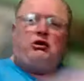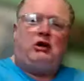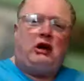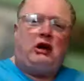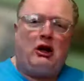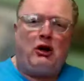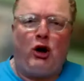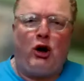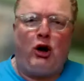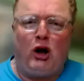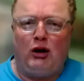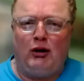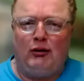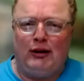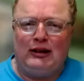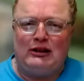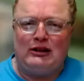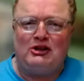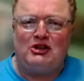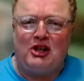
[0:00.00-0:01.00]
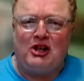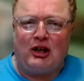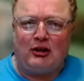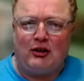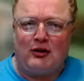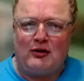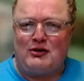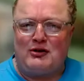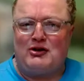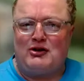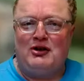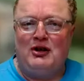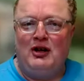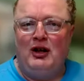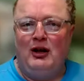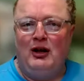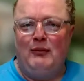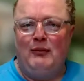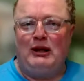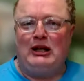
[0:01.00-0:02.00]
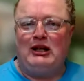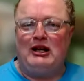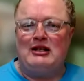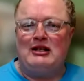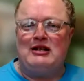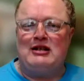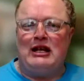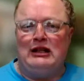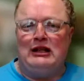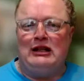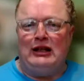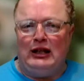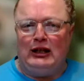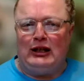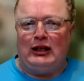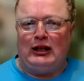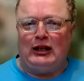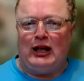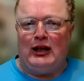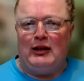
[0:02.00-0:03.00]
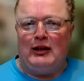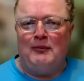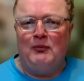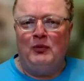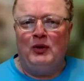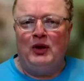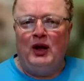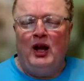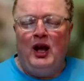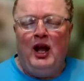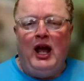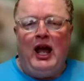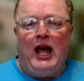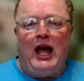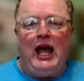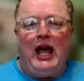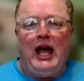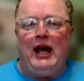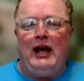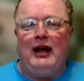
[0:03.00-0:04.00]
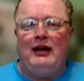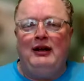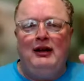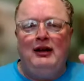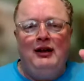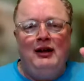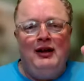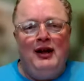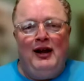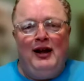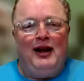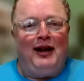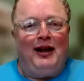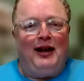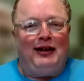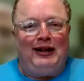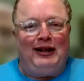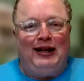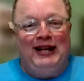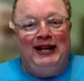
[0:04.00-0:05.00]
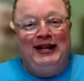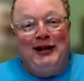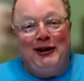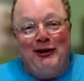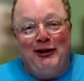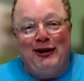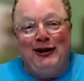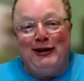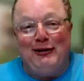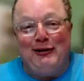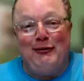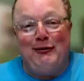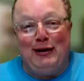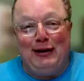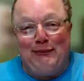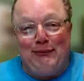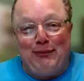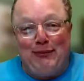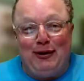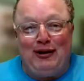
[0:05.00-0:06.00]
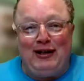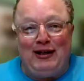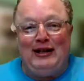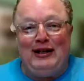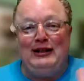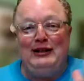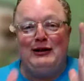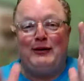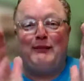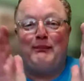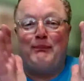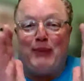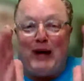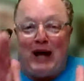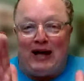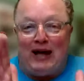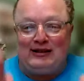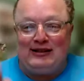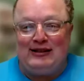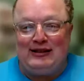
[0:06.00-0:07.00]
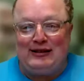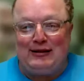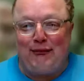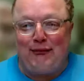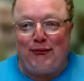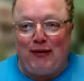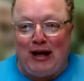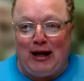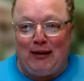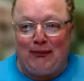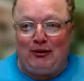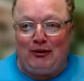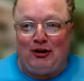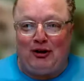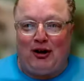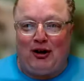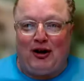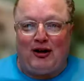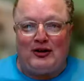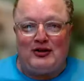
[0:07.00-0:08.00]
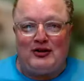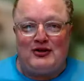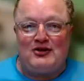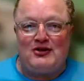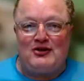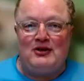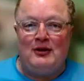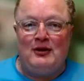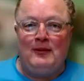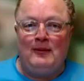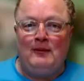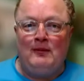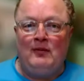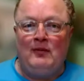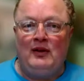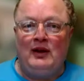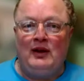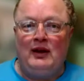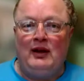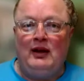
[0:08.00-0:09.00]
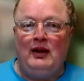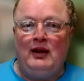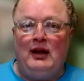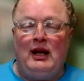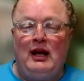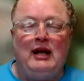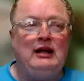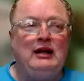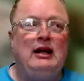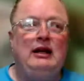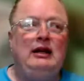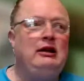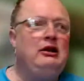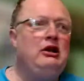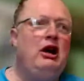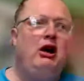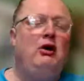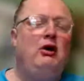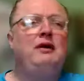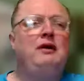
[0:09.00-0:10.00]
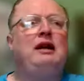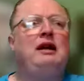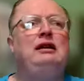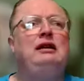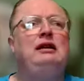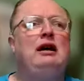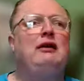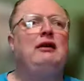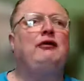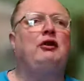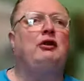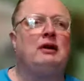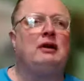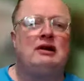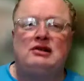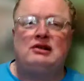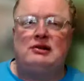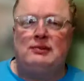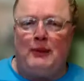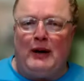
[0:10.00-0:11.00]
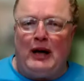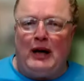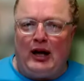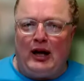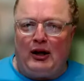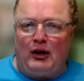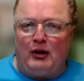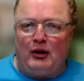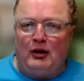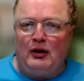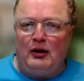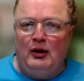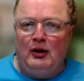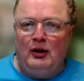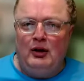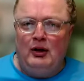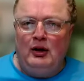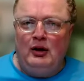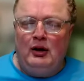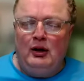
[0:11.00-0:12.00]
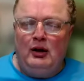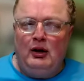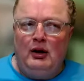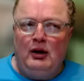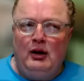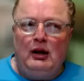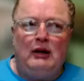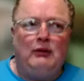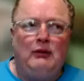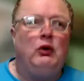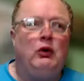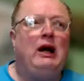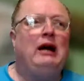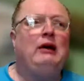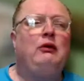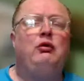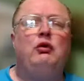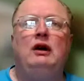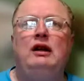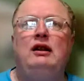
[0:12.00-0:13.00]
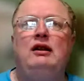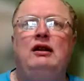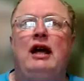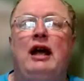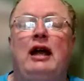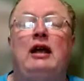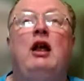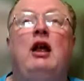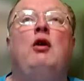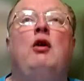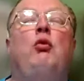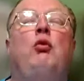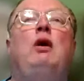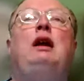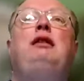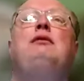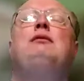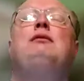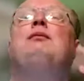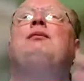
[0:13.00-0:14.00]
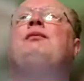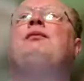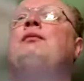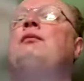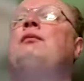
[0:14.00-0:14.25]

and you could hurl at suckers because they needed it. And you would put in your boxes of Pop Tarts. And they no, they never expired. And why would they? What